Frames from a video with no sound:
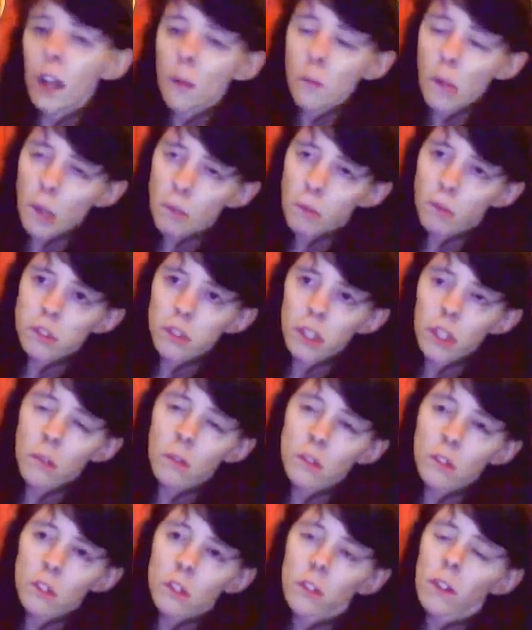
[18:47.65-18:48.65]
People said
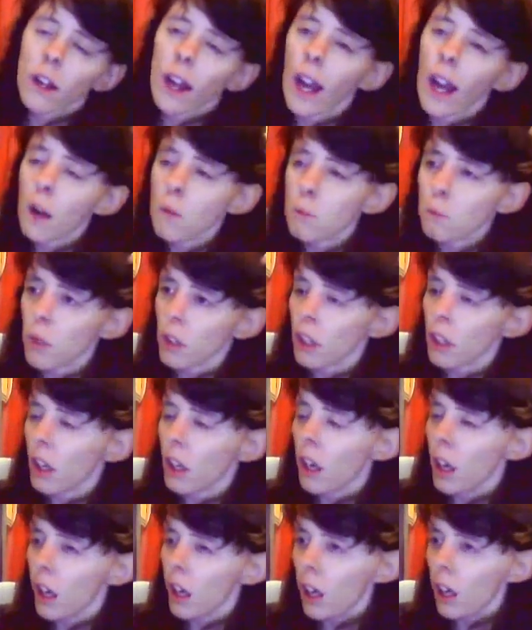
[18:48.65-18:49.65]
it was crap, but
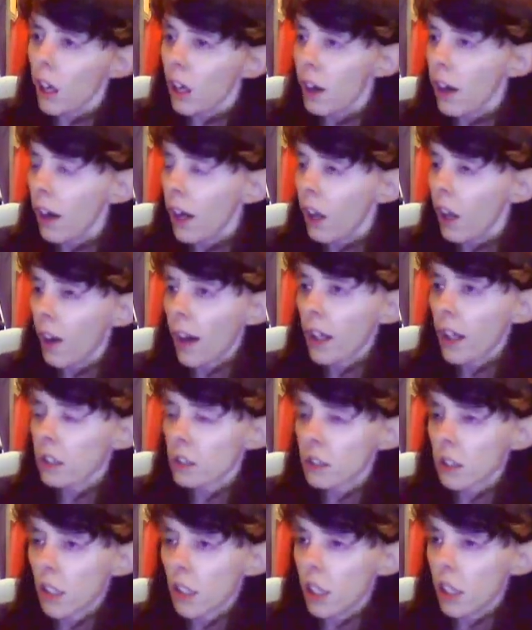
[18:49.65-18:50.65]
I
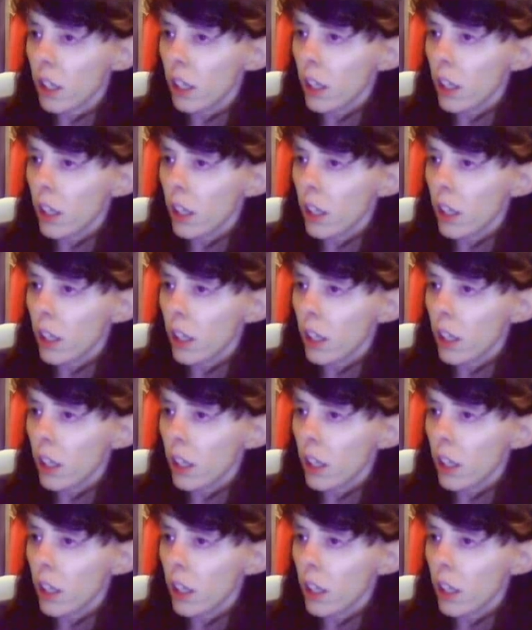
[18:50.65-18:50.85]
liked it.